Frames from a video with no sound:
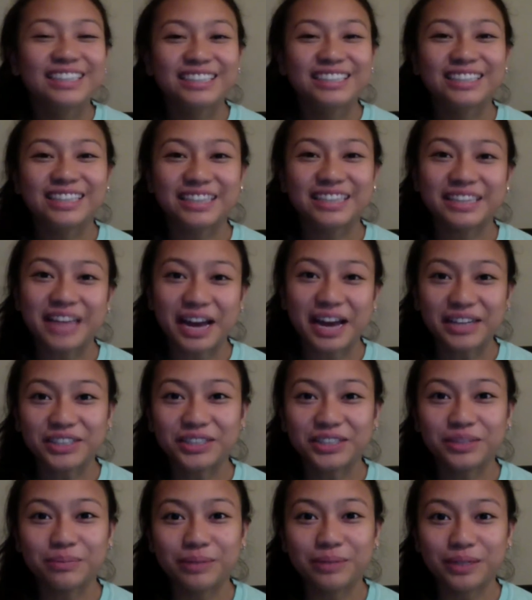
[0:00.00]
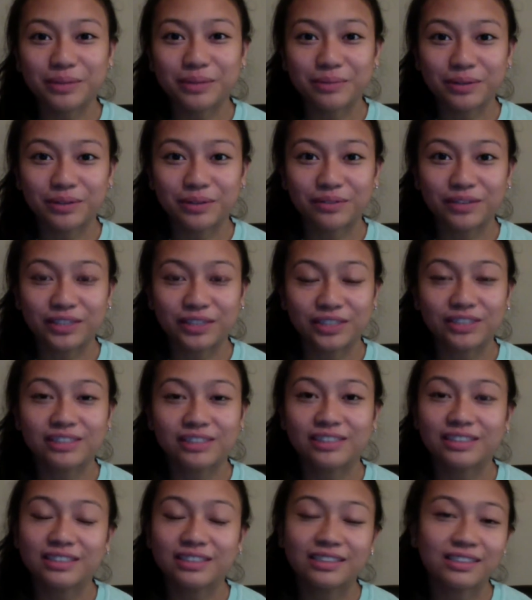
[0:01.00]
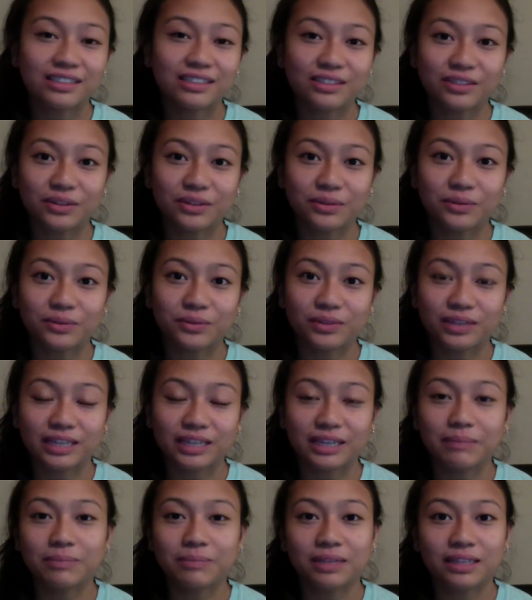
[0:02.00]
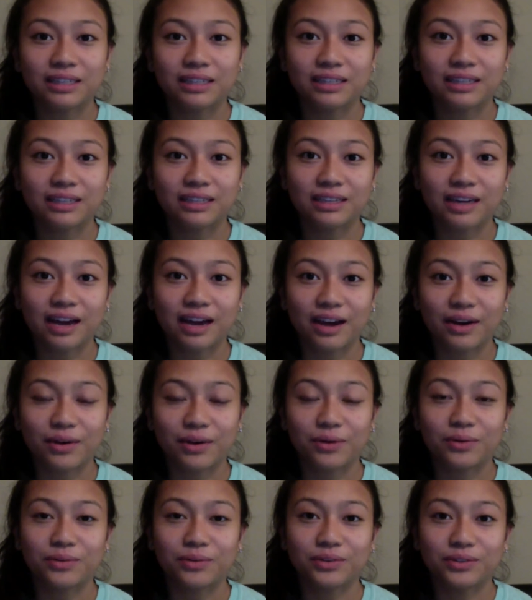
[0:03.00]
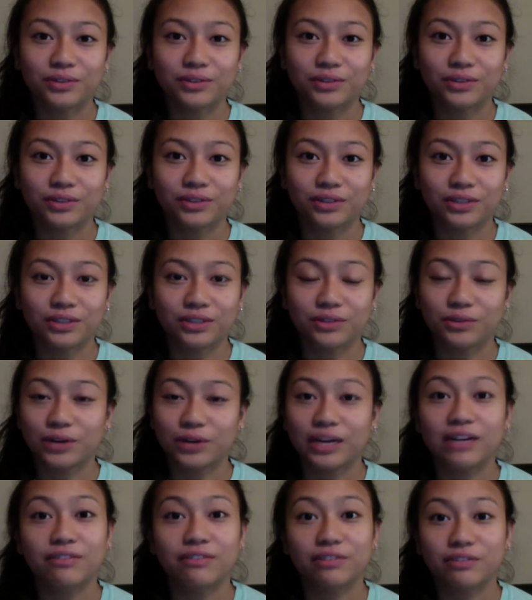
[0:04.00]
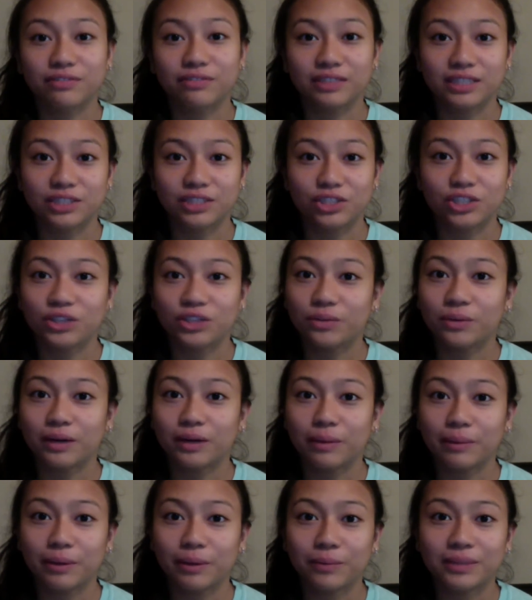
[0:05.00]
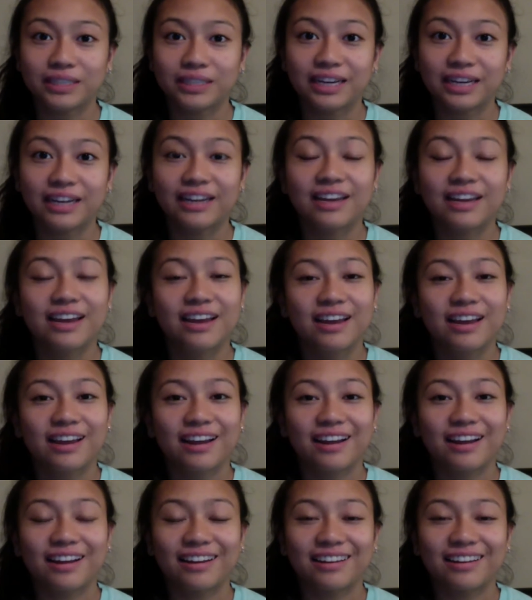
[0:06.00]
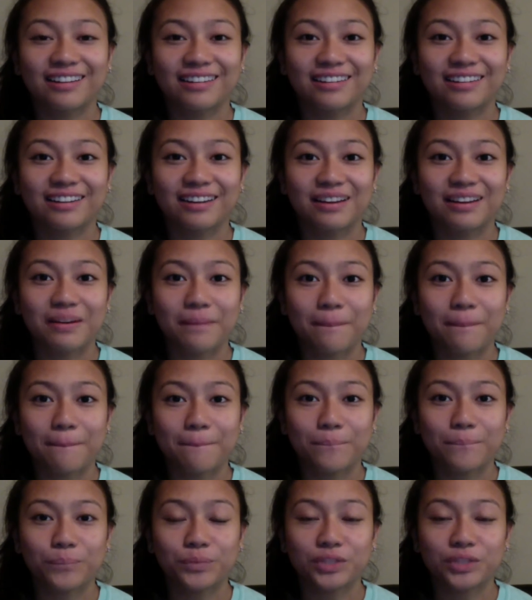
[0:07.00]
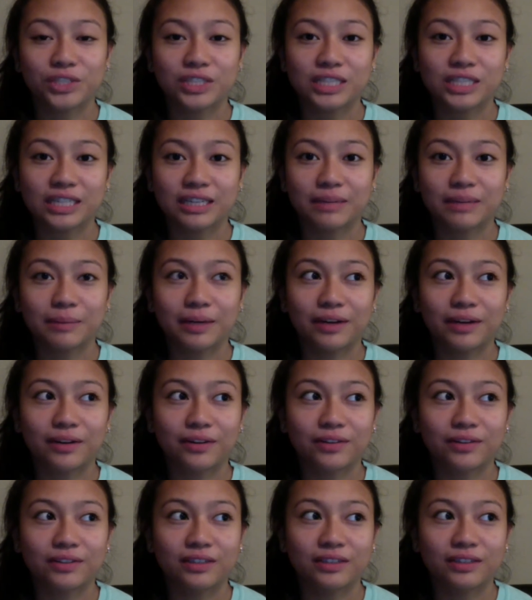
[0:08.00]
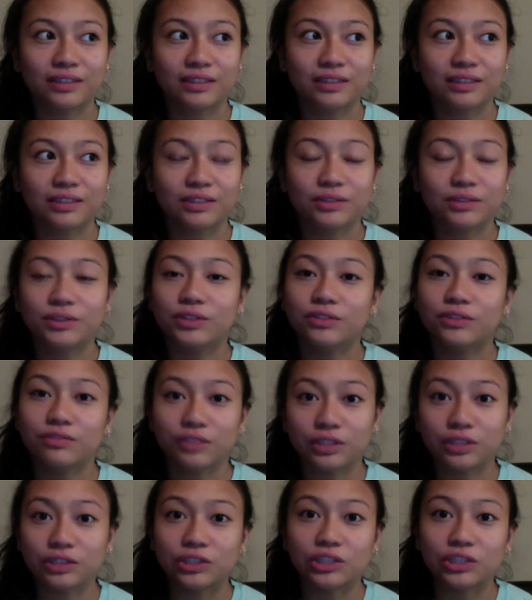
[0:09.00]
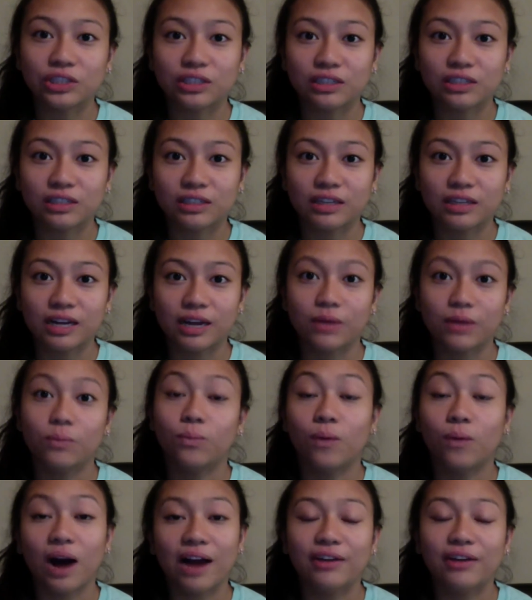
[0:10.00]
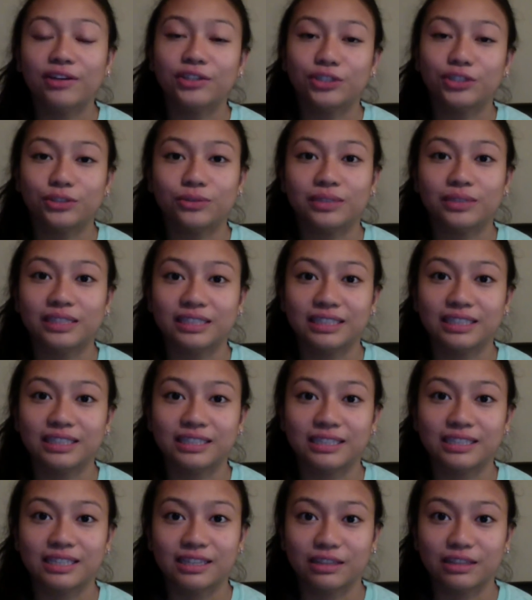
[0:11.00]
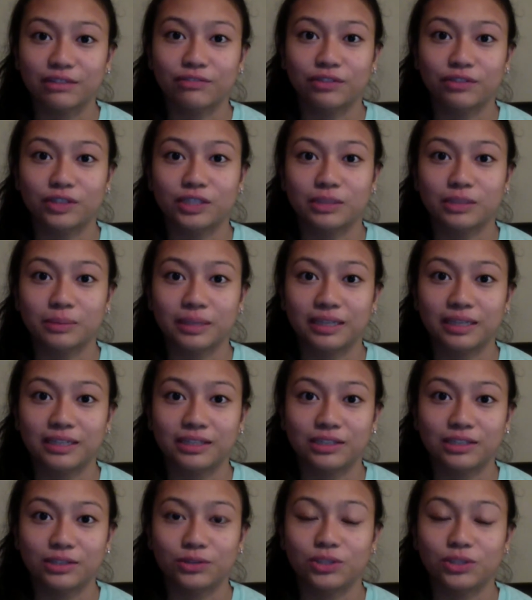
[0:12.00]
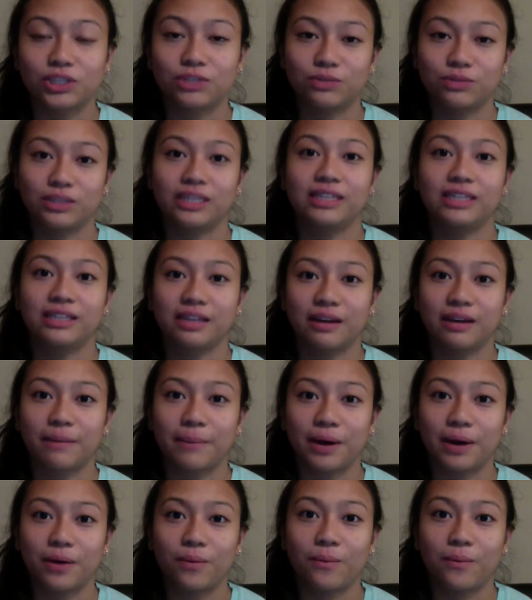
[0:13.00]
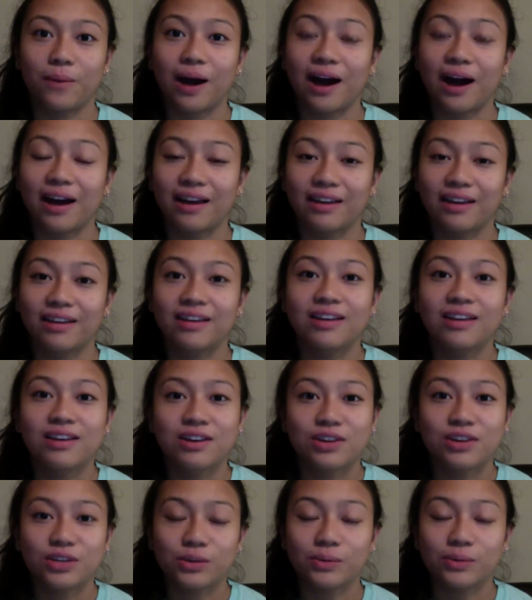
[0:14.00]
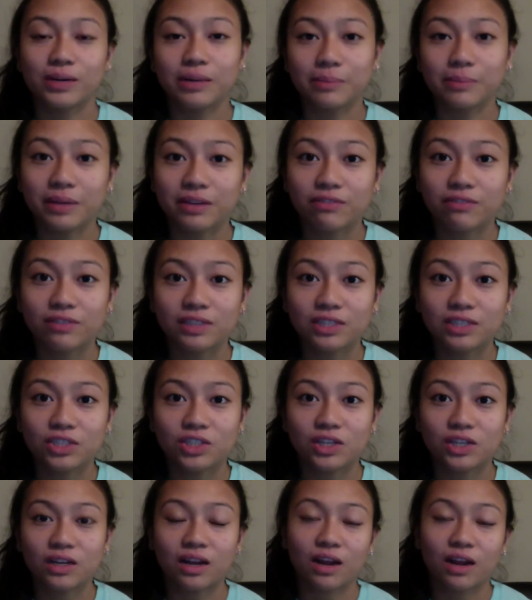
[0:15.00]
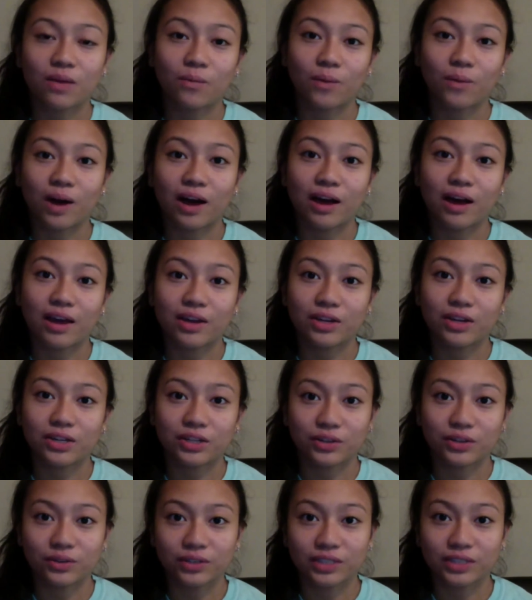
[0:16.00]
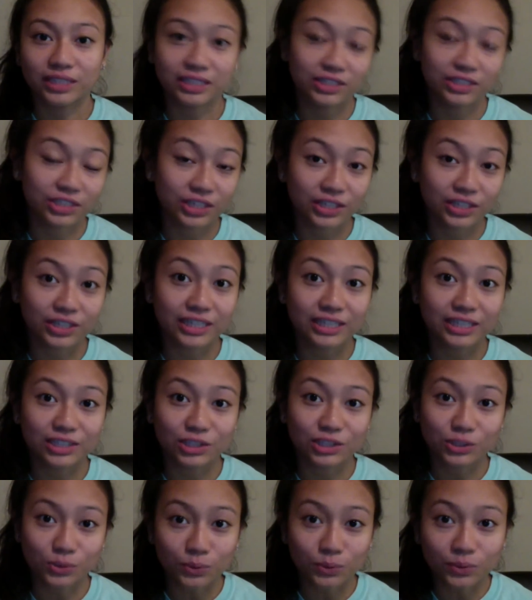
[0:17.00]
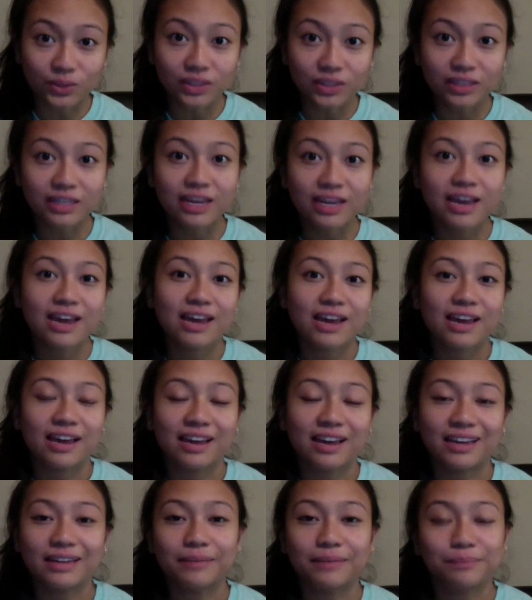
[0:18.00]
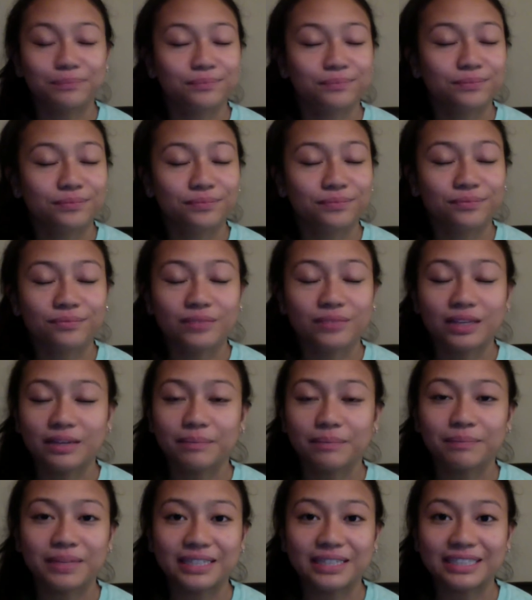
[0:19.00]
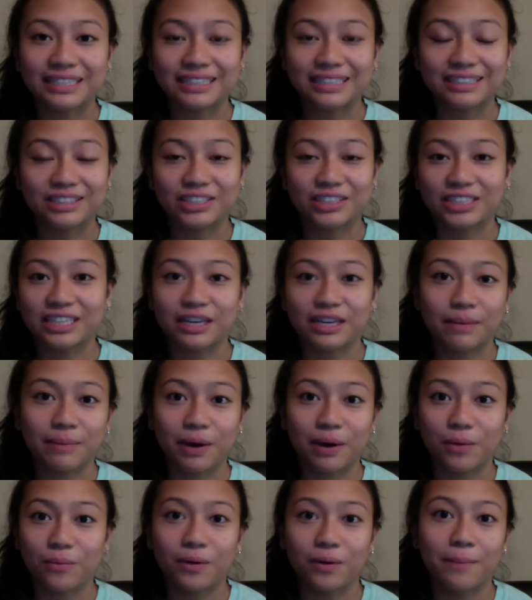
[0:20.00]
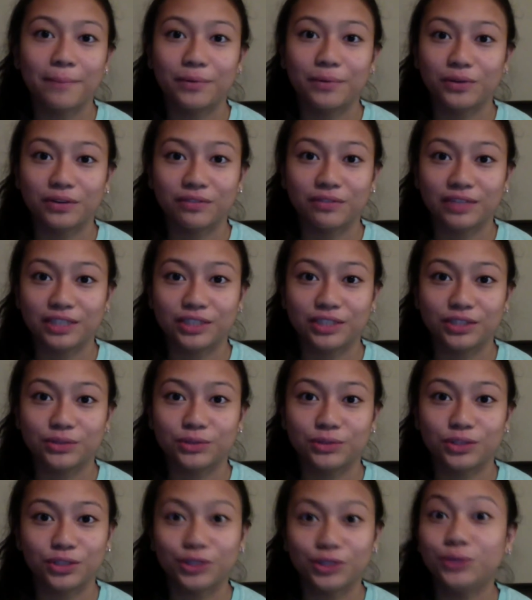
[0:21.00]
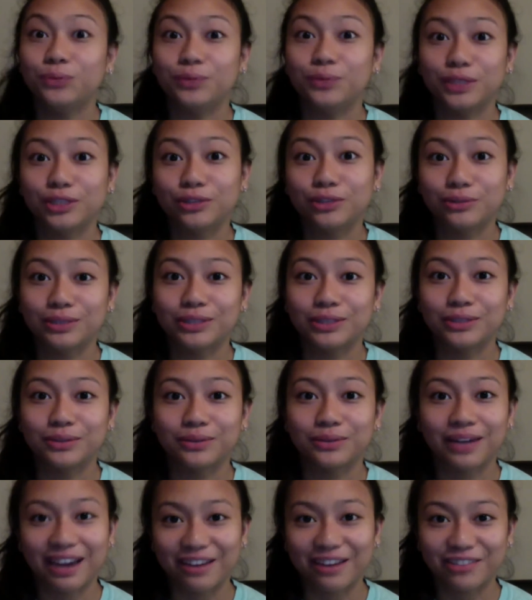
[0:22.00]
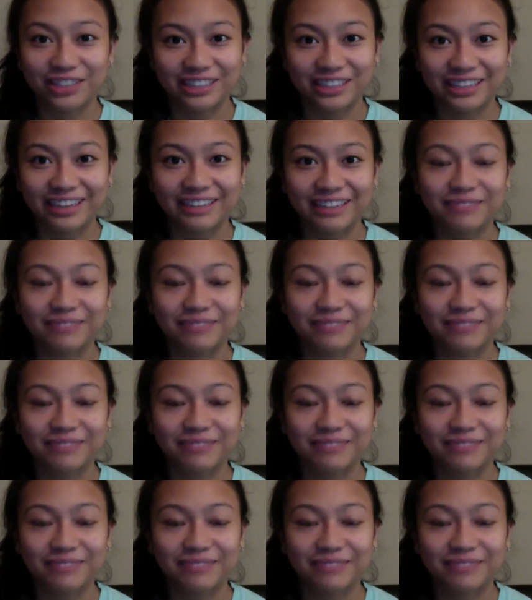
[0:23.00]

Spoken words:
that should be your motivation. Just keep thinking how great of a physician you want to be one day, and just think about your future and why you're doing this in the first place. So just really think about why you want to be a physician and why you're in school, and basically just think about what motivates you to do what you do every day.